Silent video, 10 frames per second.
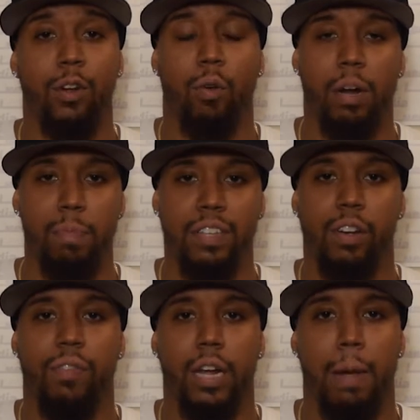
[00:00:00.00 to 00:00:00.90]
to correct
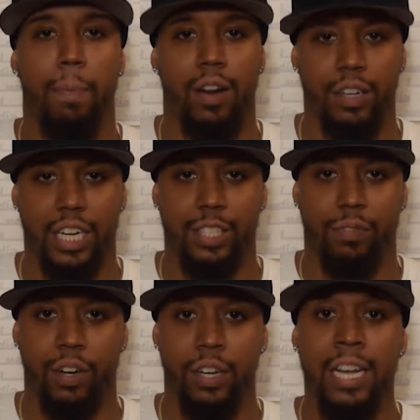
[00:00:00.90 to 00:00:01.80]
myself, and I apologize
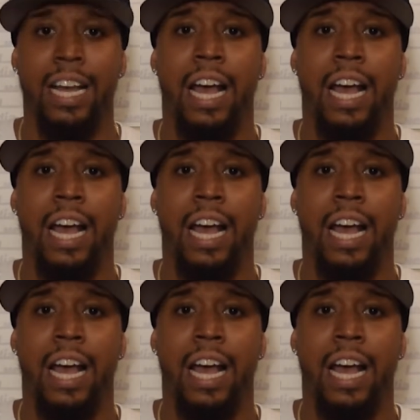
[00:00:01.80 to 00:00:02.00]
for it.